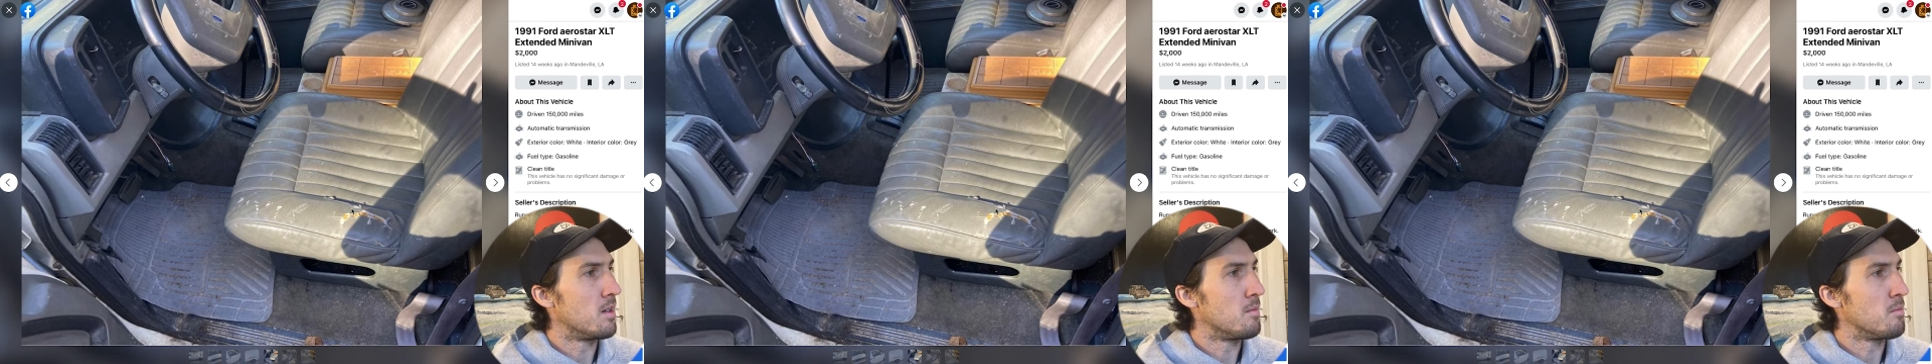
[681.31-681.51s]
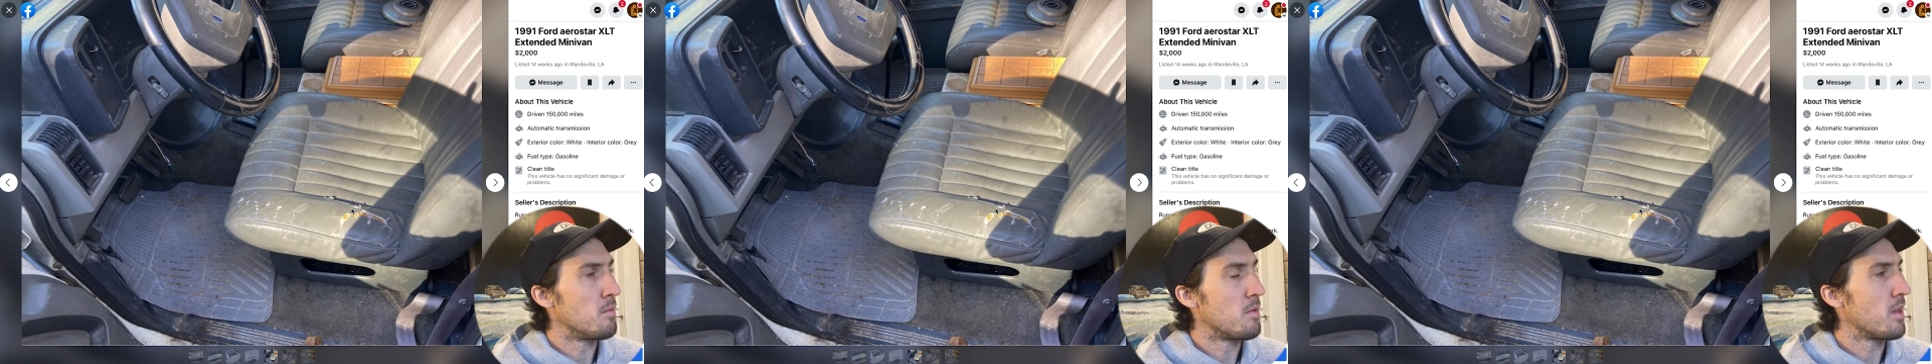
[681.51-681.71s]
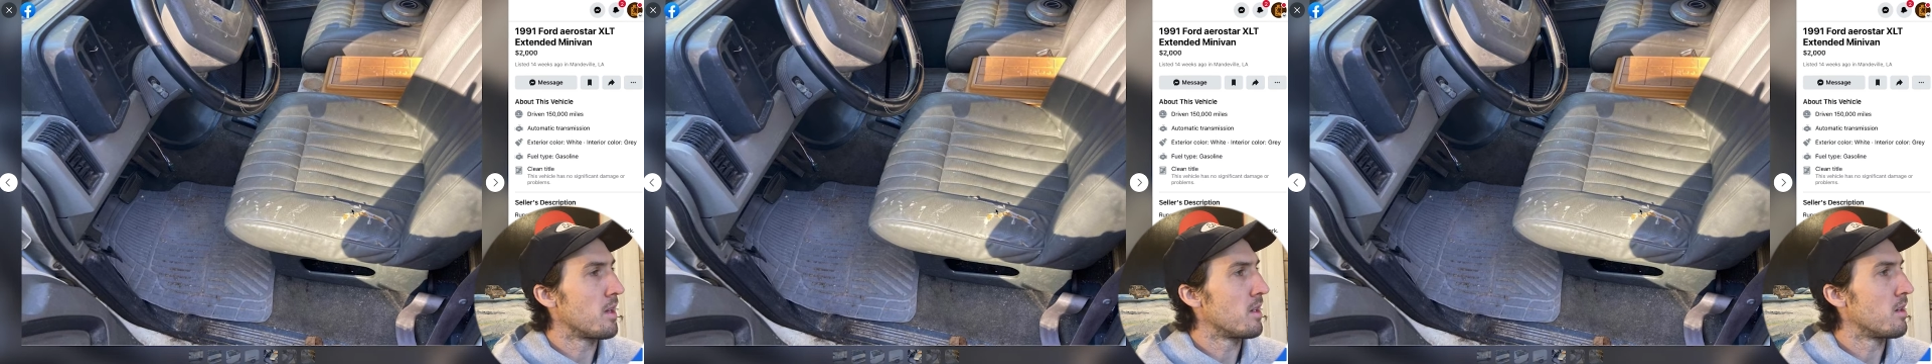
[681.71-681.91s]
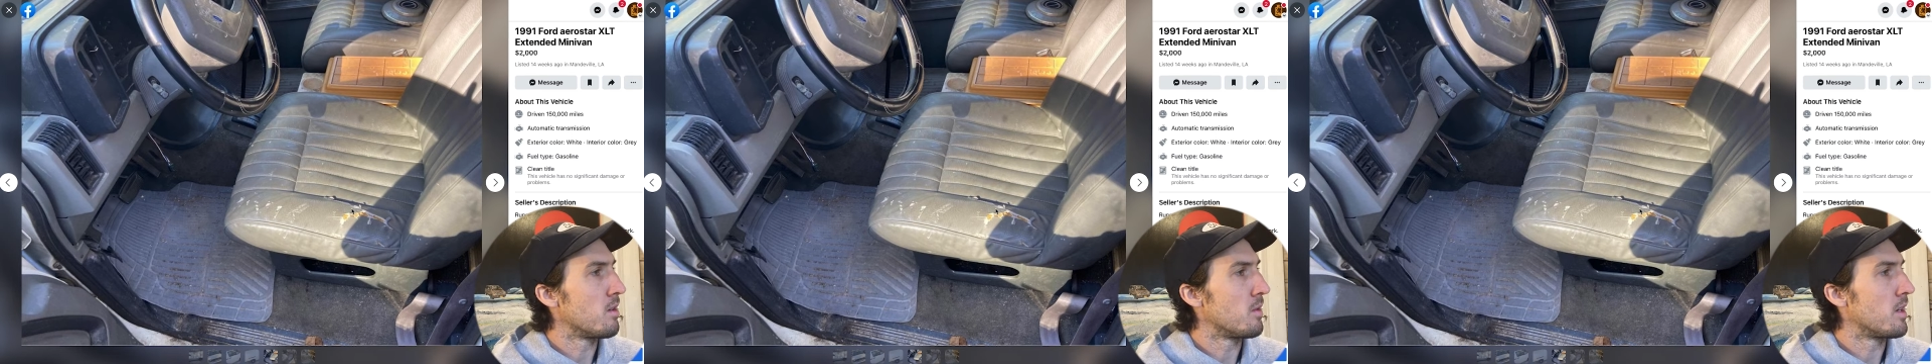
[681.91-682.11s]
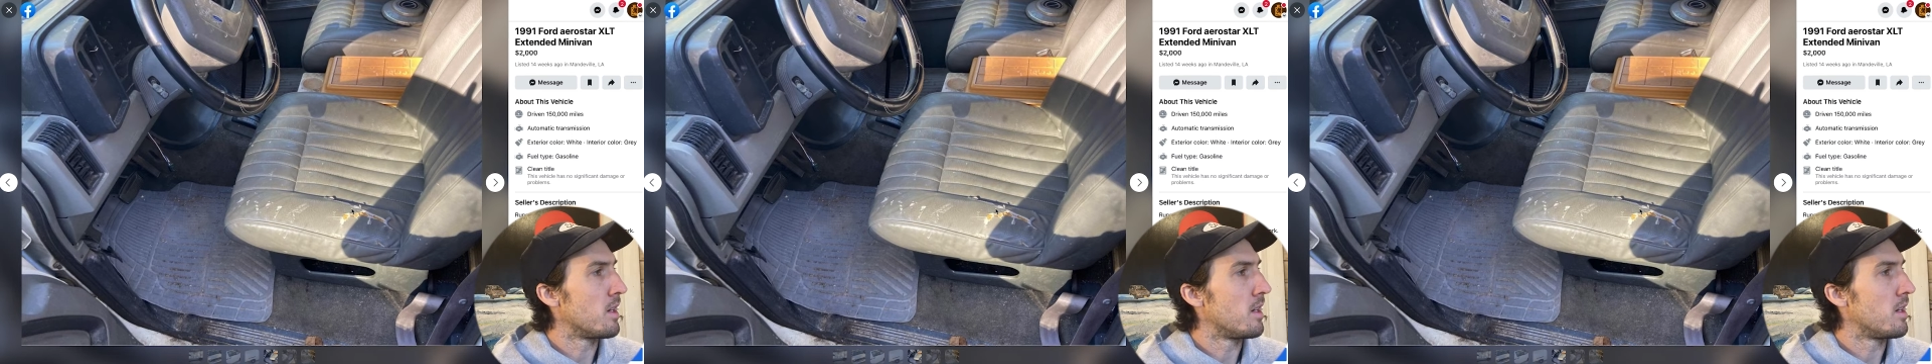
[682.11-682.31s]
thing
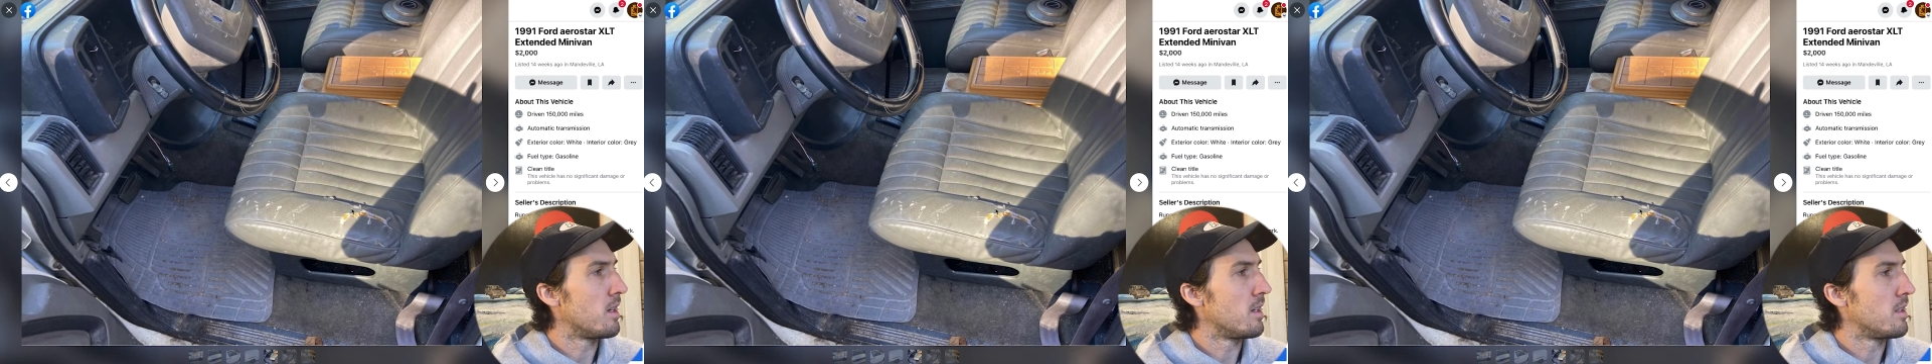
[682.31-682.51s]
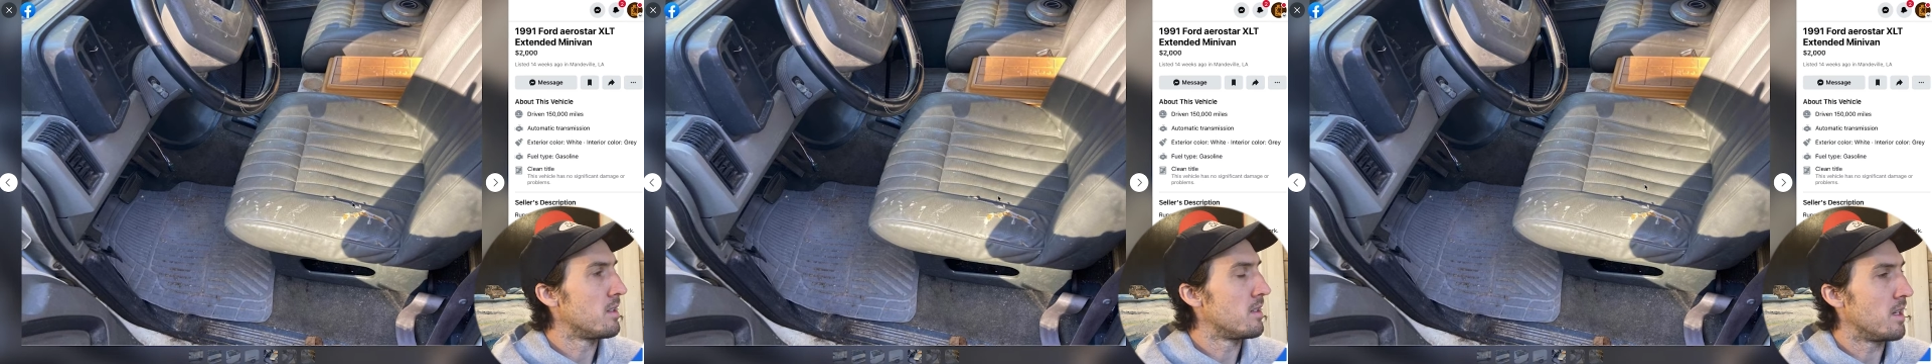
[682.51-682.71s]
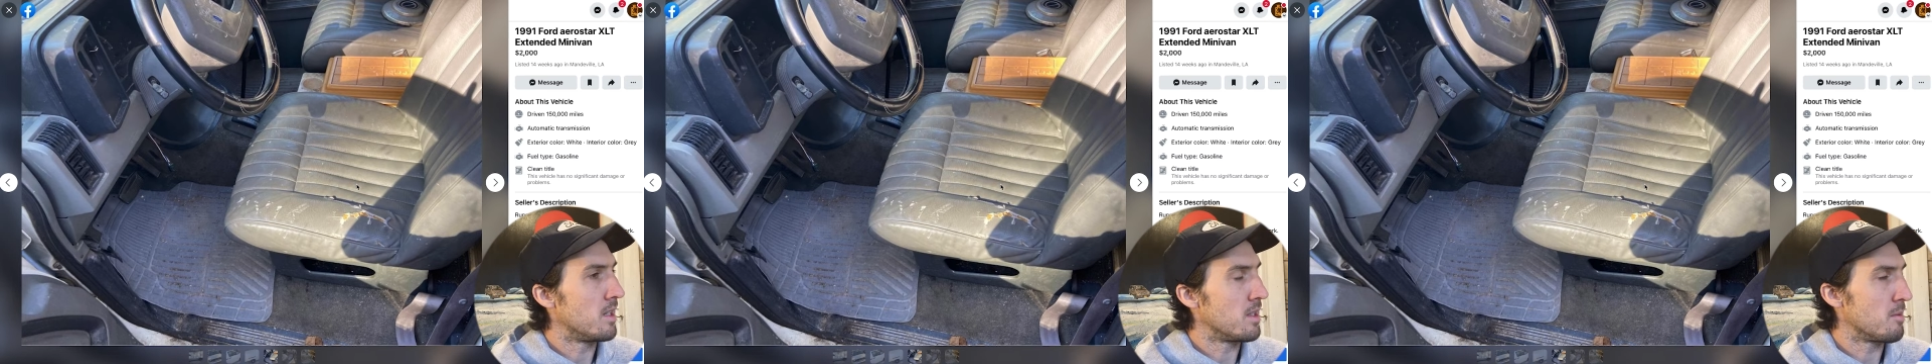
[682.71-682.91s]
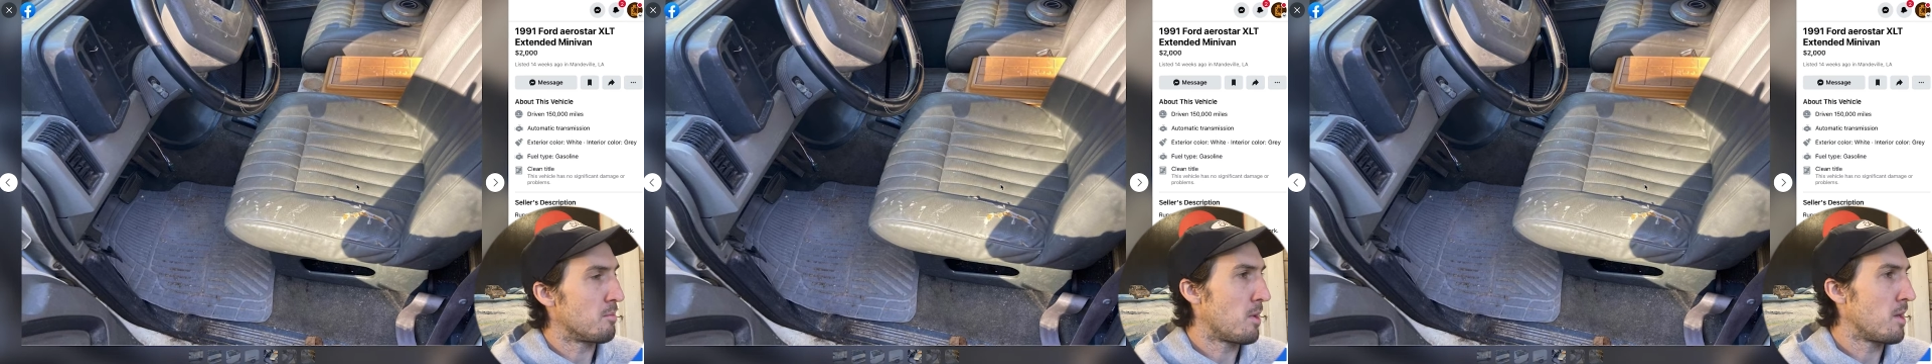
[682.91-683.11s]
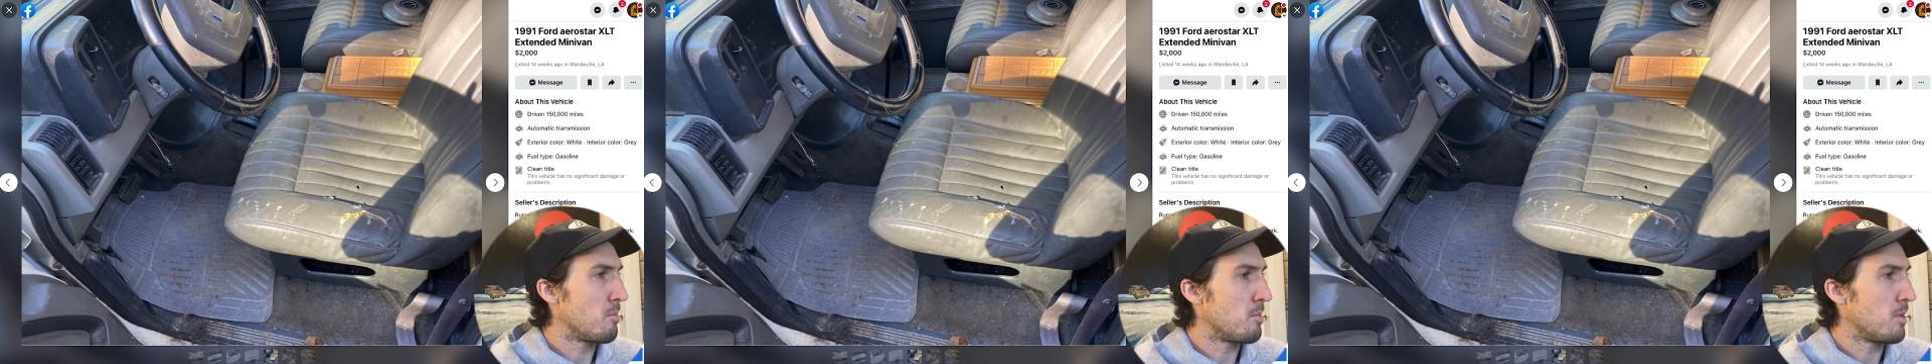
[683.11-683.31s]
going on and the
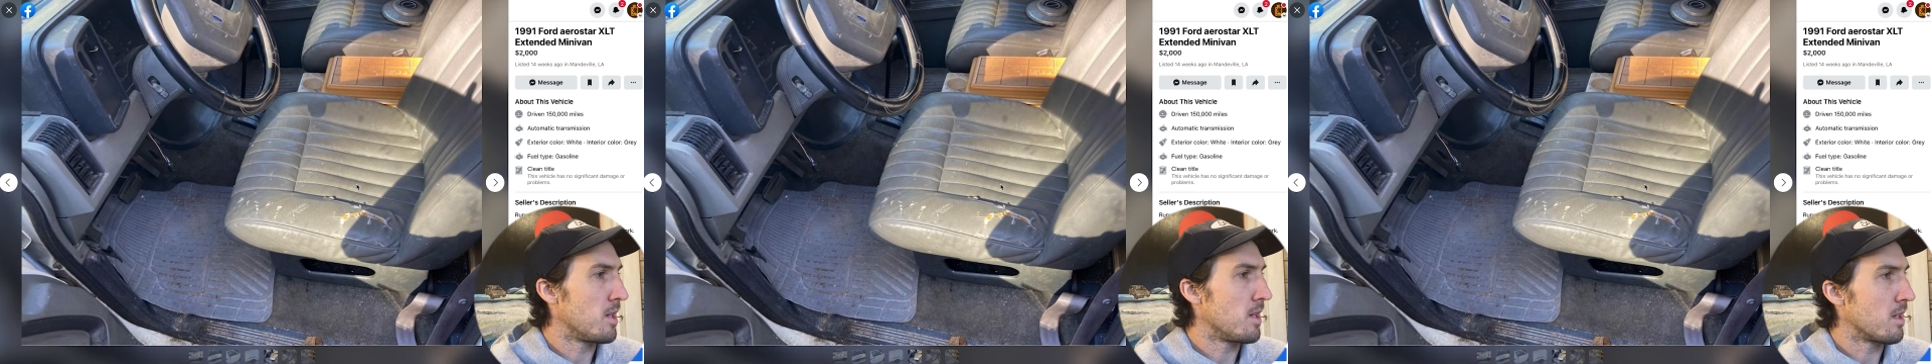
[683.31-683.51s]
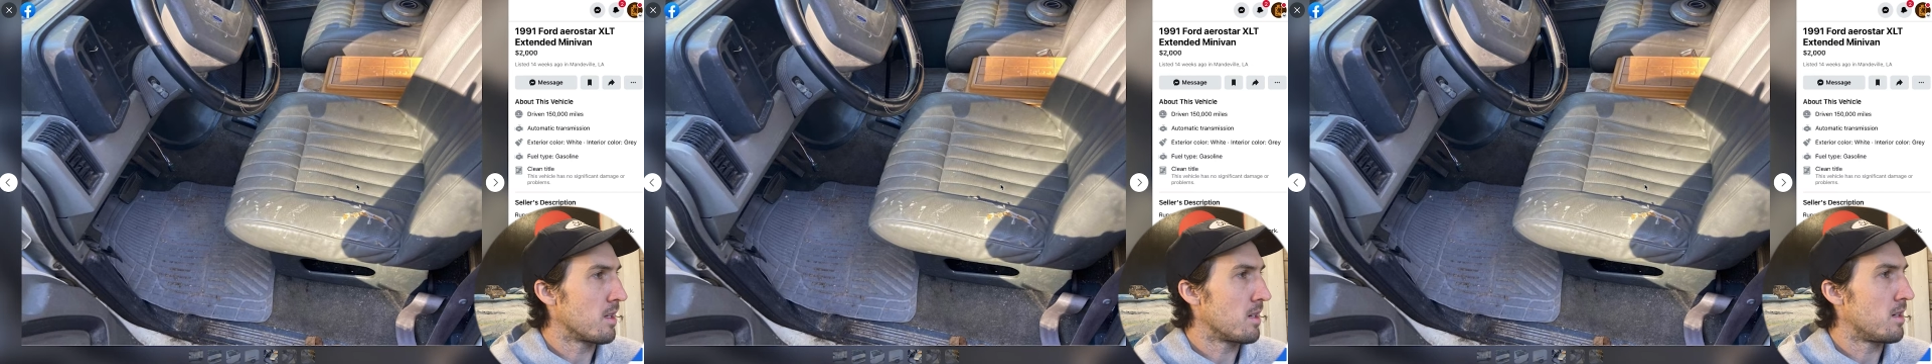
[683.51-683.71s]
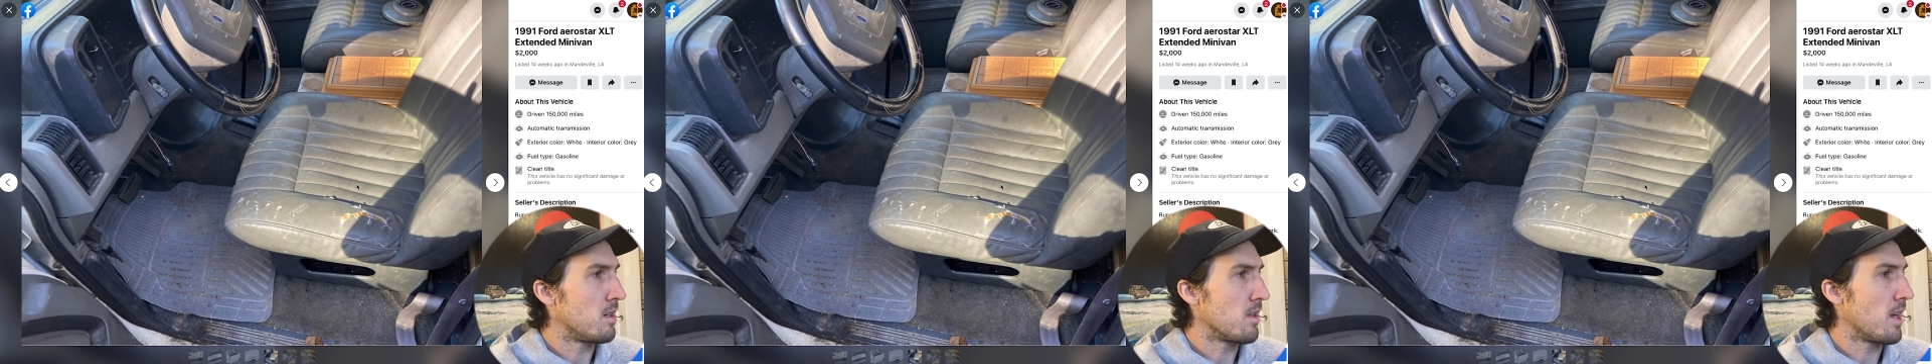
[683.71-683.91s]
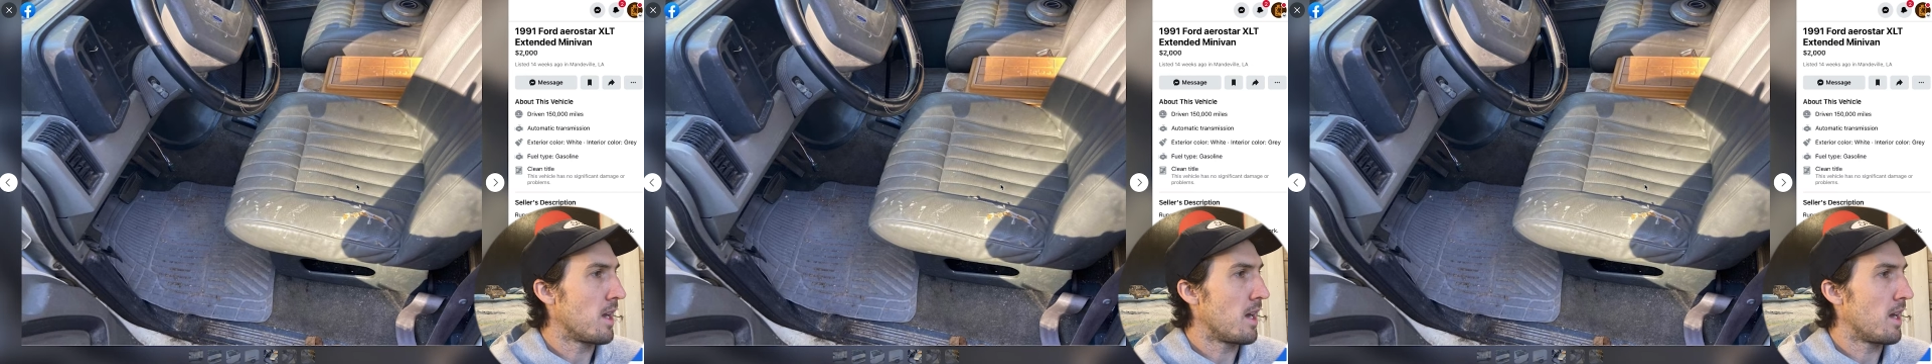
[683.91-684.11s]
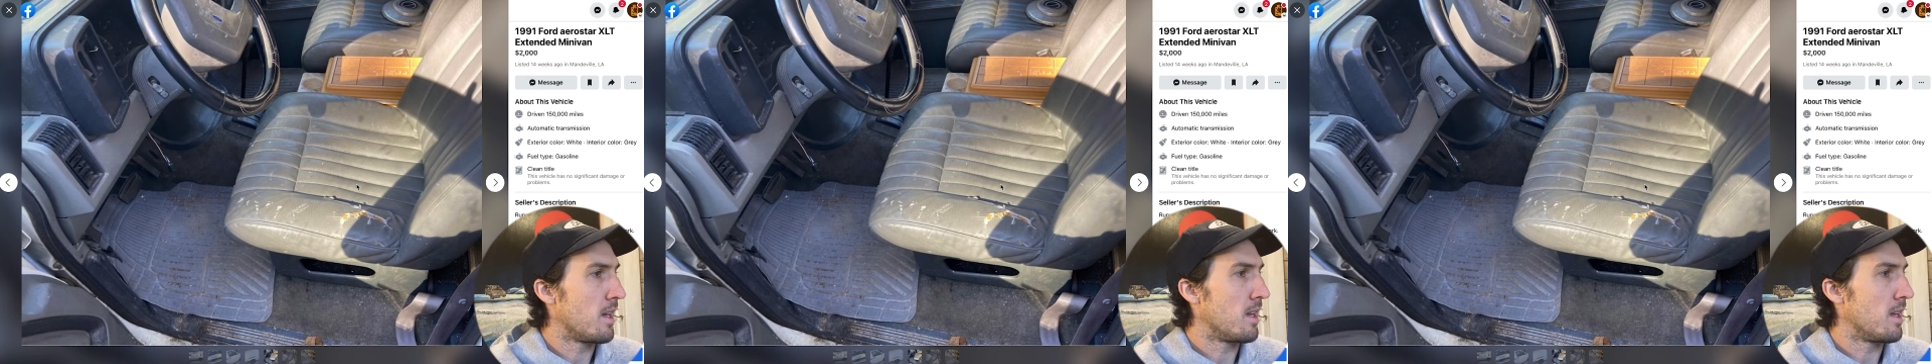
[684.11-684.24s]
piping and all that.